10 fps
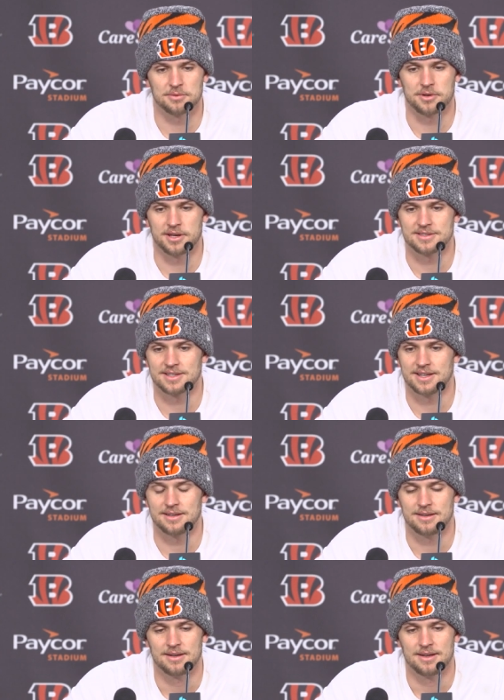some things
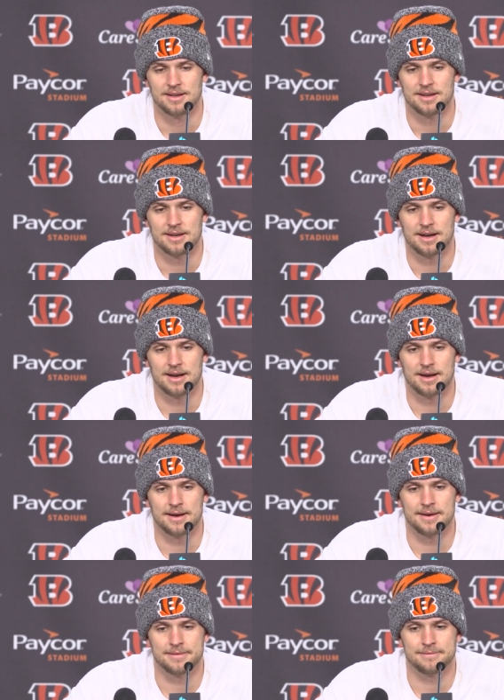that,
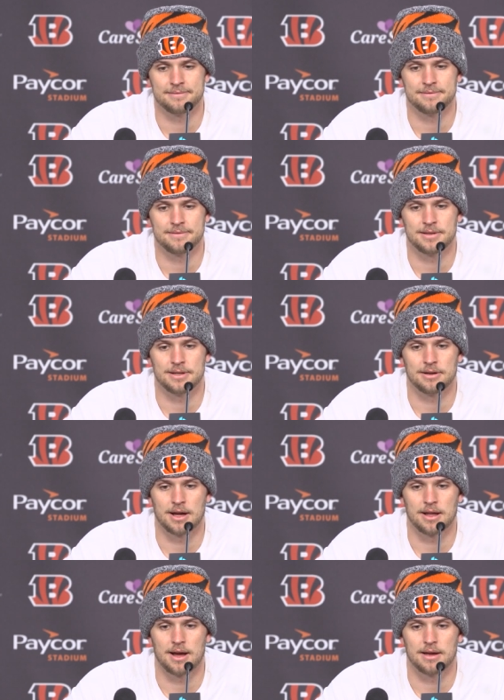uh, you know,
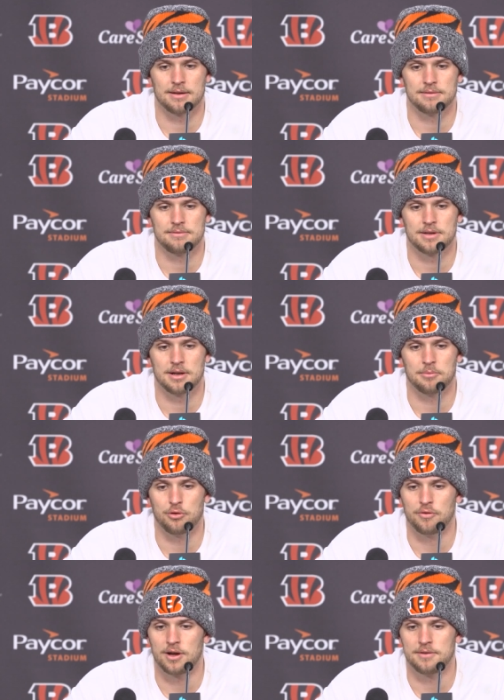I, I, can
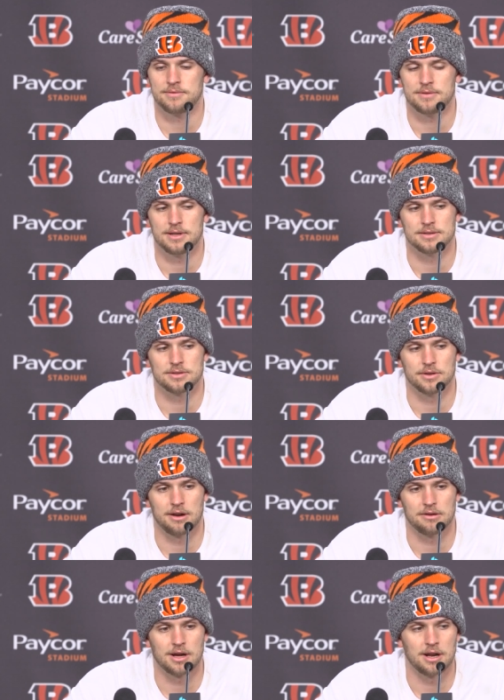improve on. And so
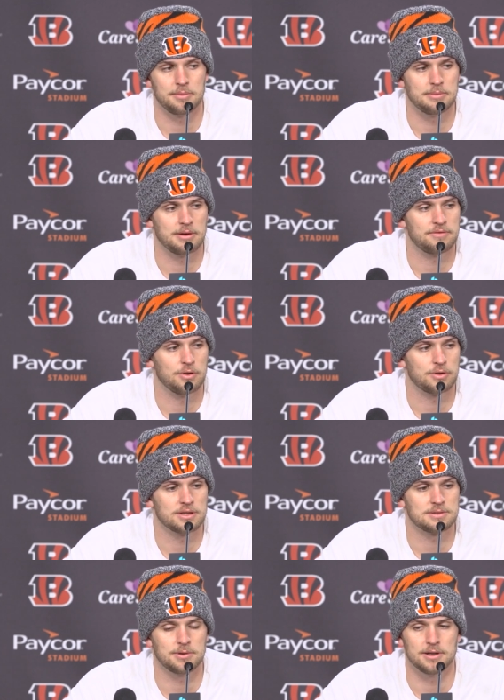that'll kind of be my
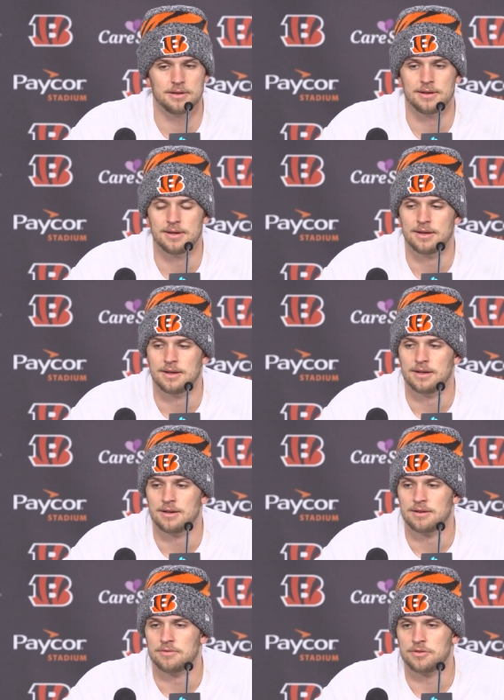focus, but
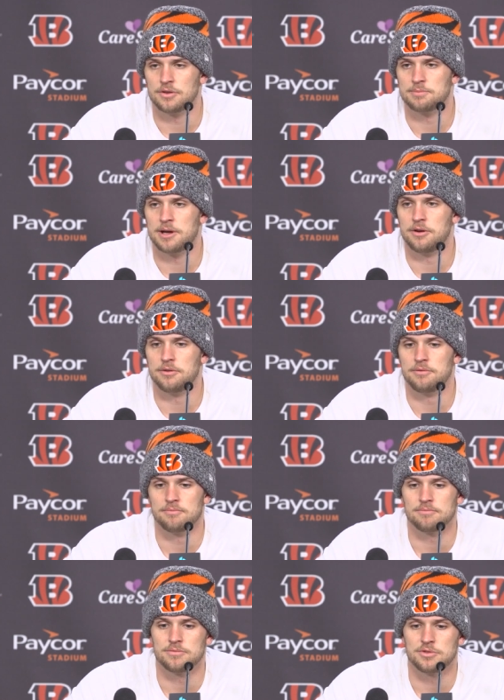feels better
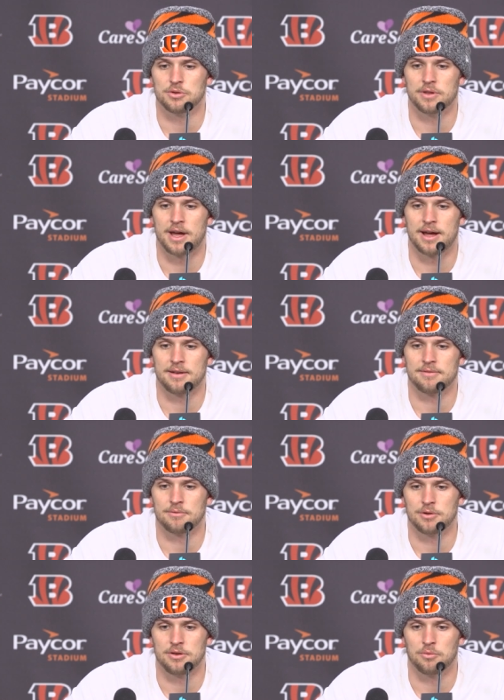doing that
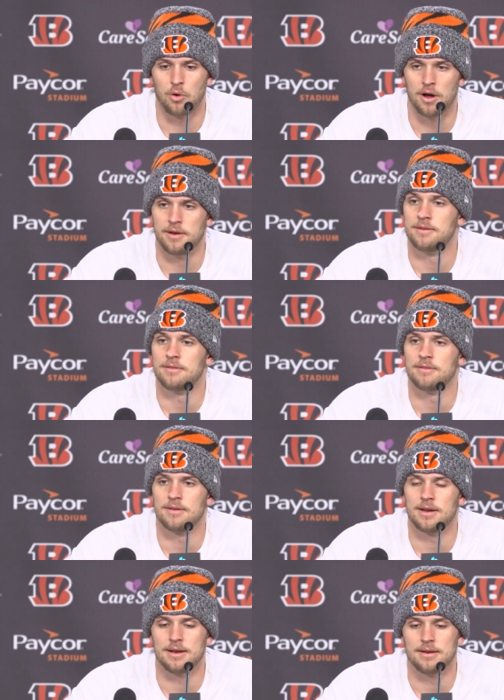when you won
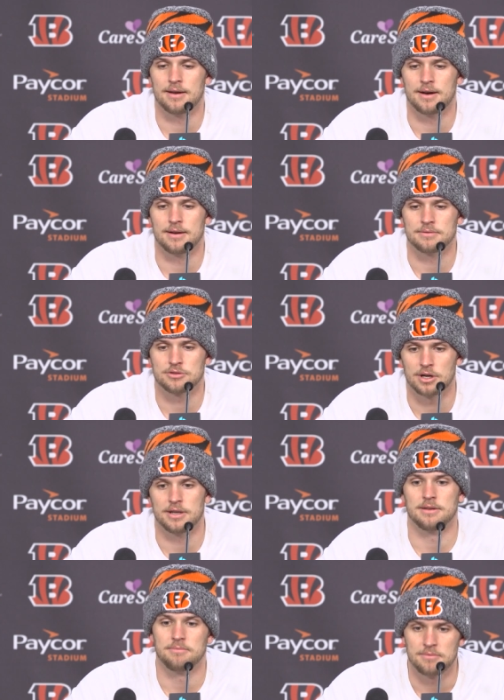and uh,
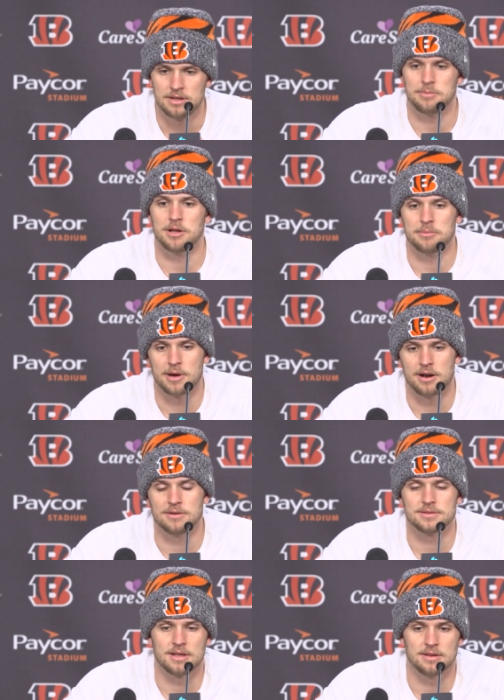trying to keep getting better
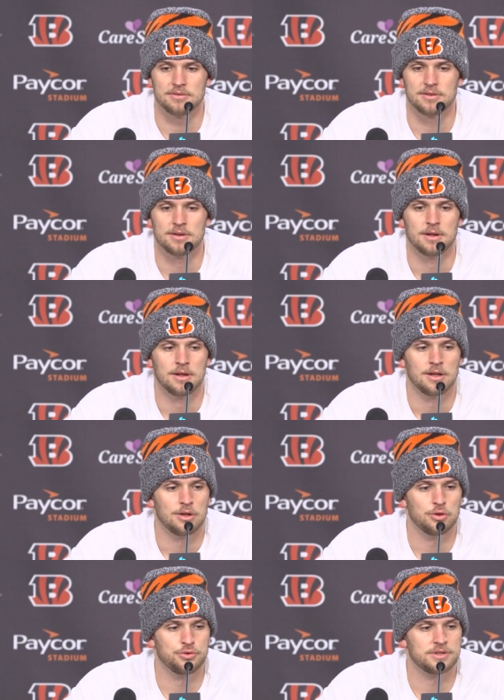instead
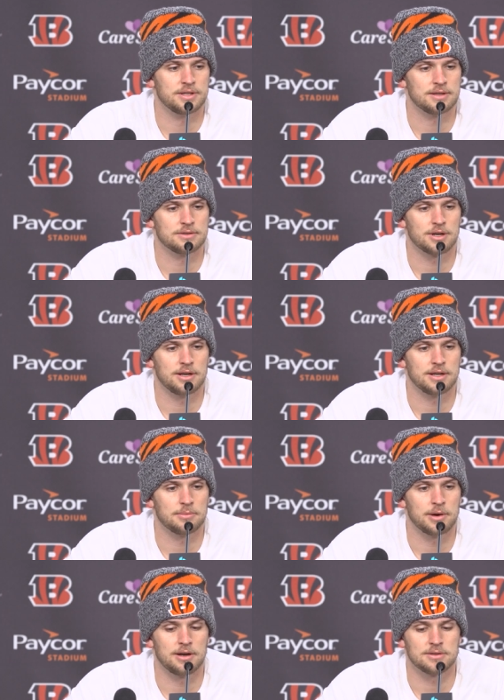of losing and trying to
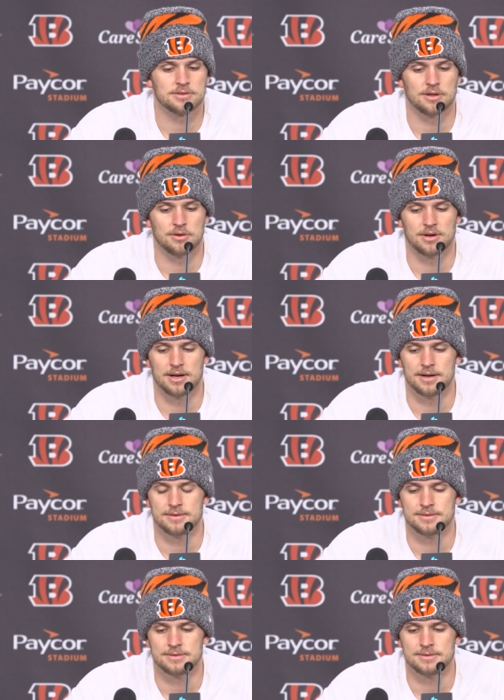get better. So uh,